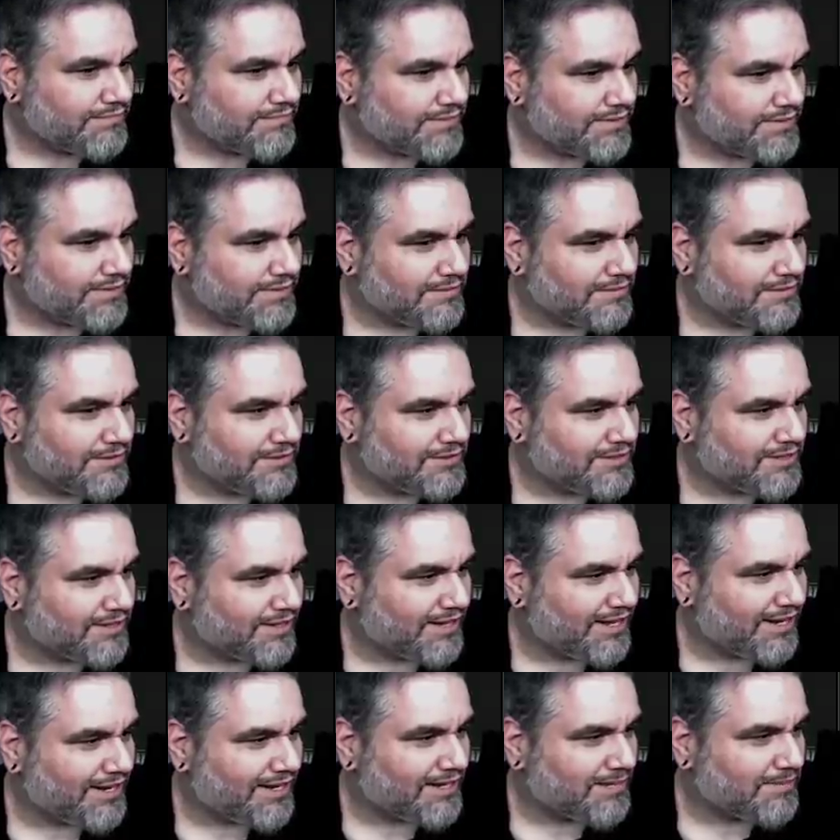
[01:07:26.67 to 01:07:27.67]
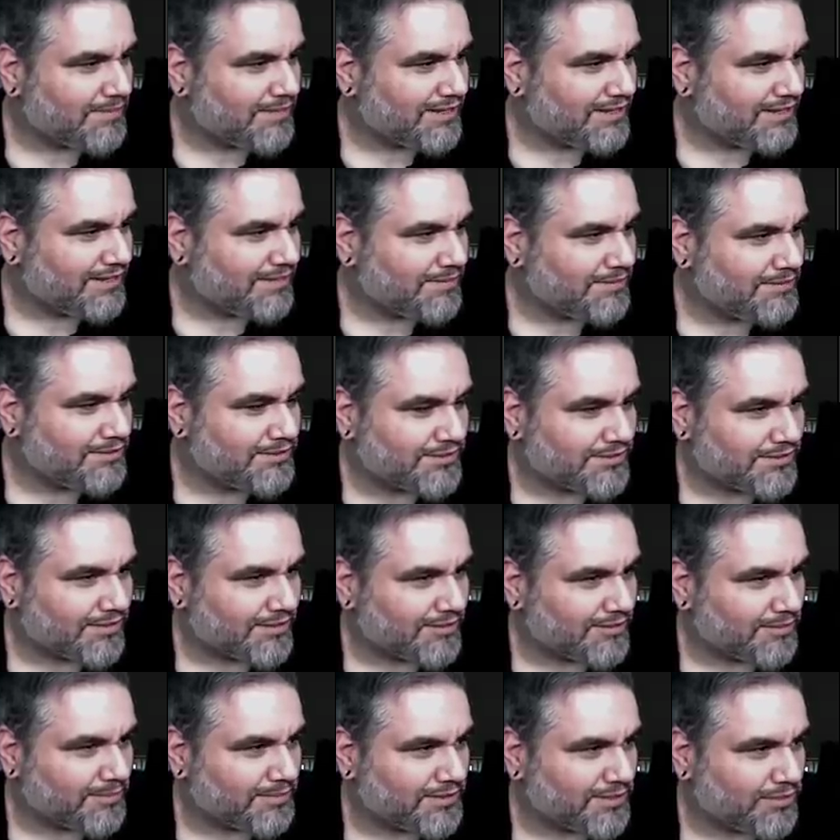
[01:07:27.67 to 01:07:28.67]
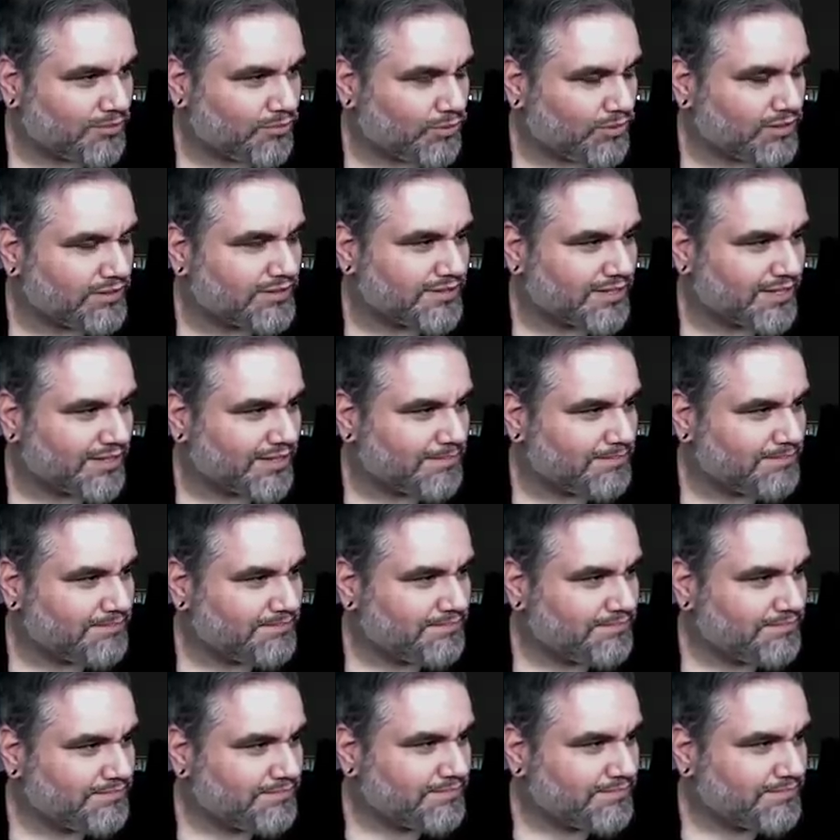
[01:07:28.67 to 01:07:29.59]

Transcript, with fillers: Okay. Who saw that coming? Can we just draw Cryptic one time?